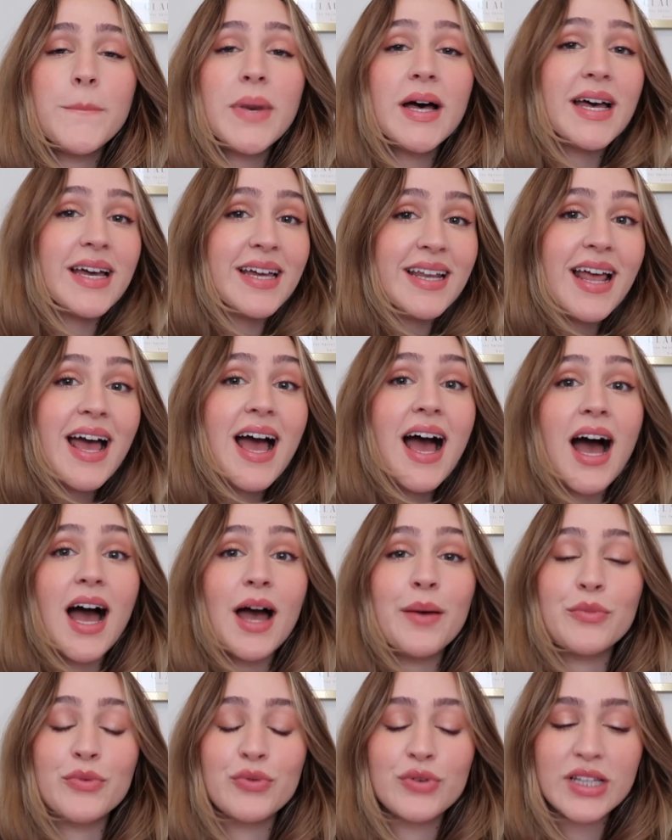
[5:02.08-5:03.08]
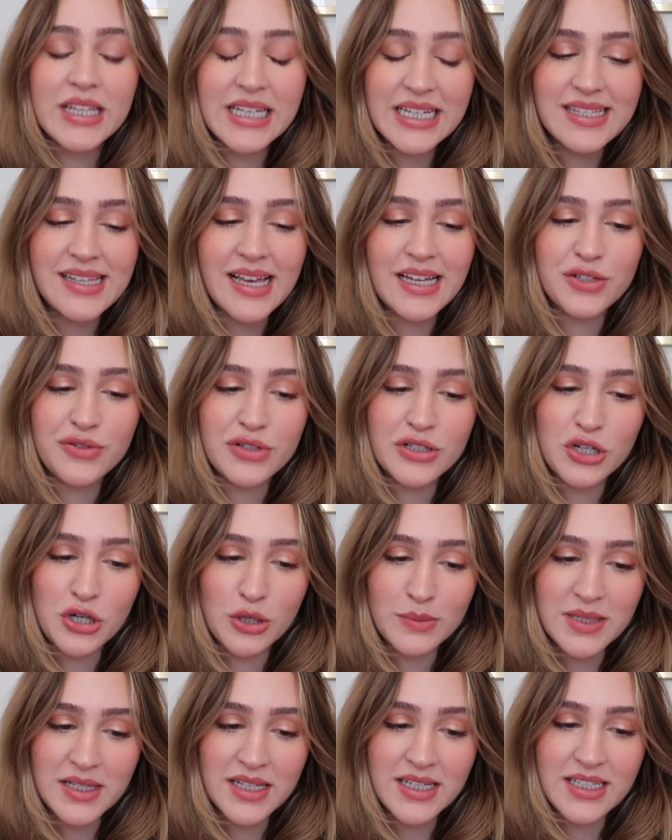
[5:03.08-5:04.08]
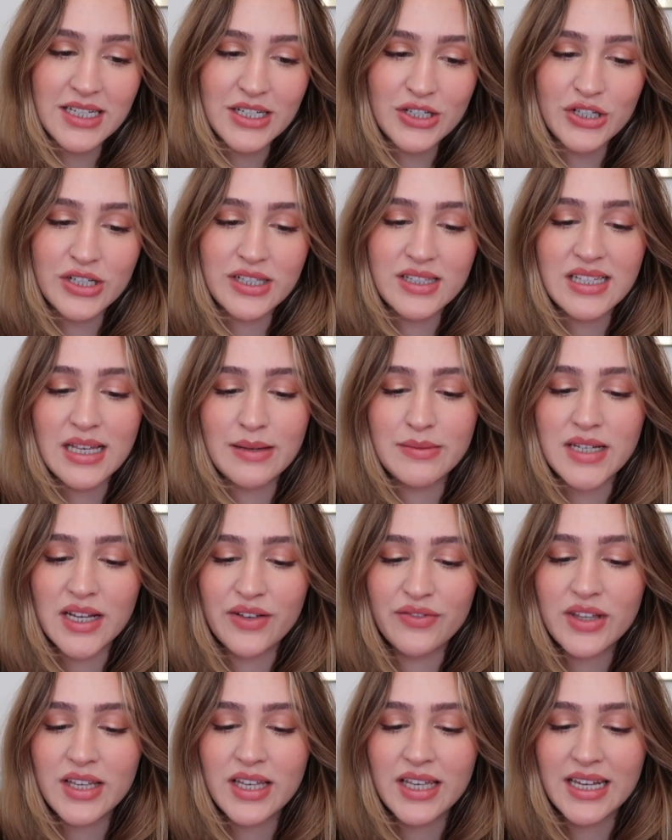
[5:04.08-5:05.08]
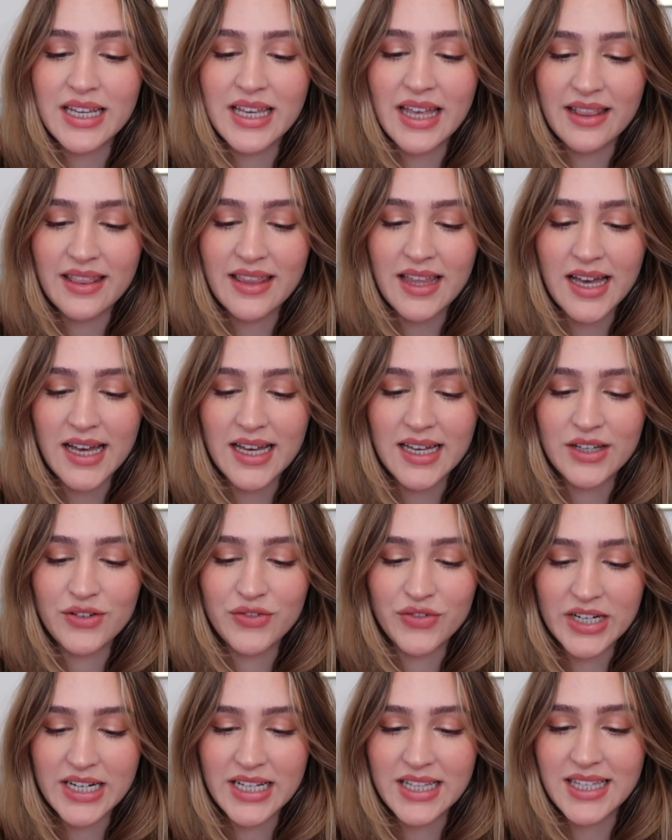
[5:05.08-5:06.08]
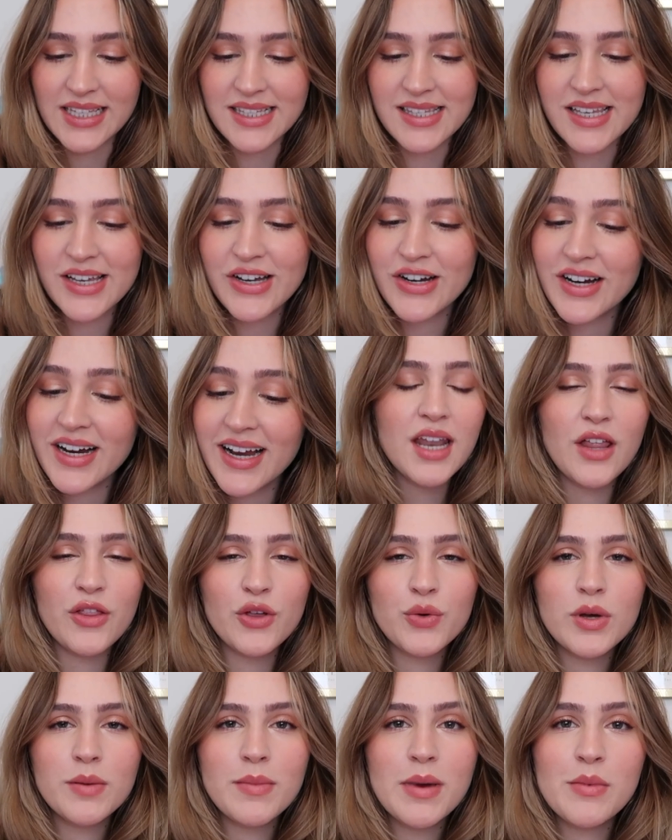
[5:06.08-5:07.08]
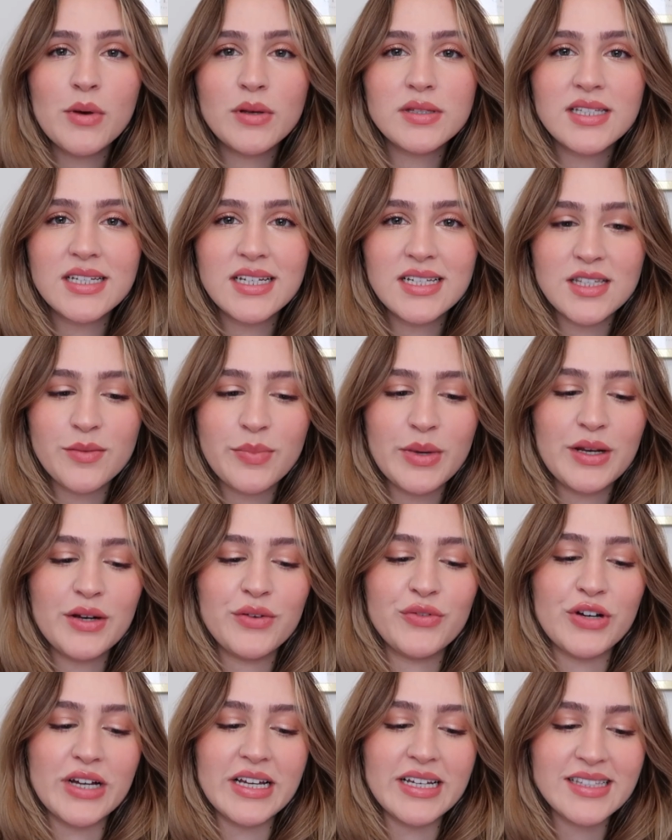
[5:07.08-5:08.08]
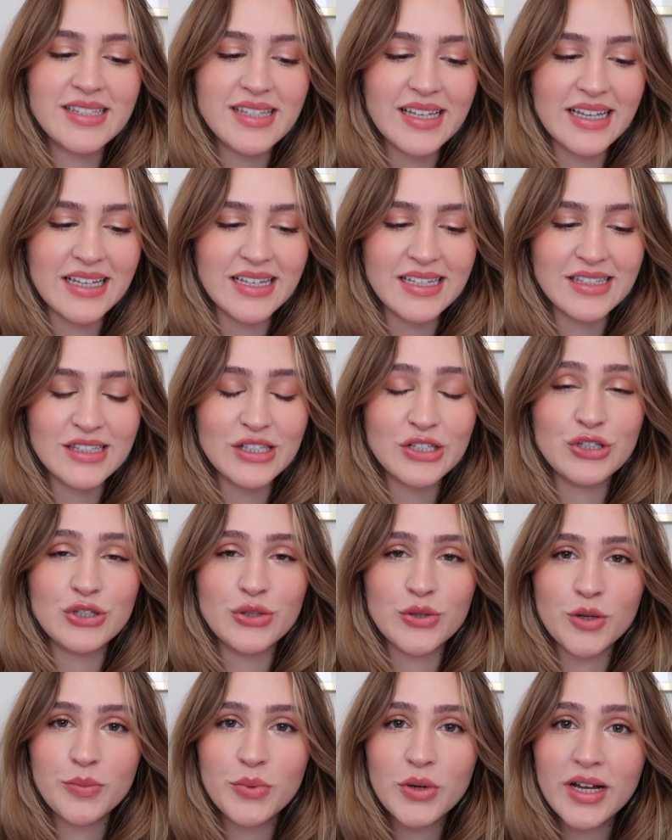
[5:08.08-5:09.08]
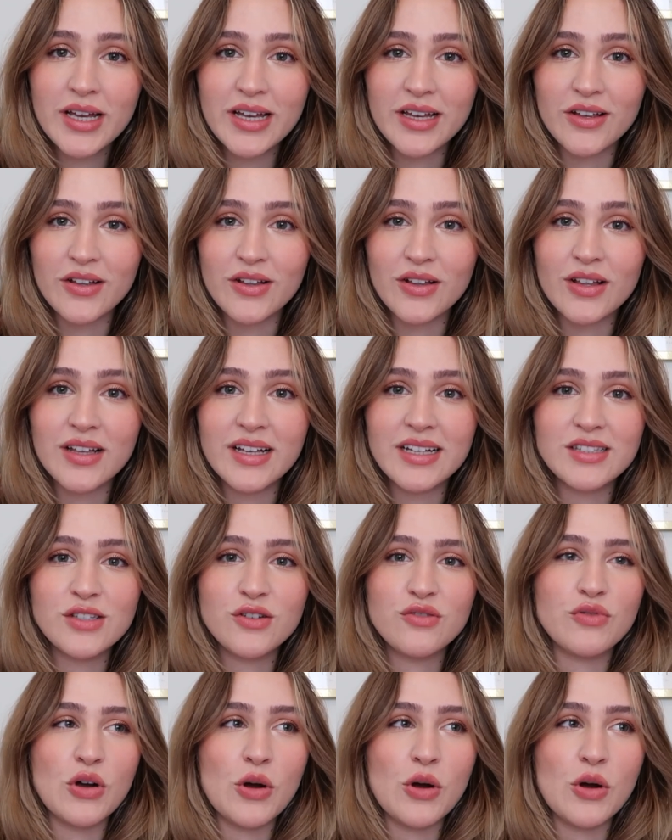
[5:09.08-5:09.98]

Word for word: but I'm really excited to read Terms and Conditions. I'm definitely going to get that and read it this year. Another one of my most anticipated reads is Juniper Hill. It's a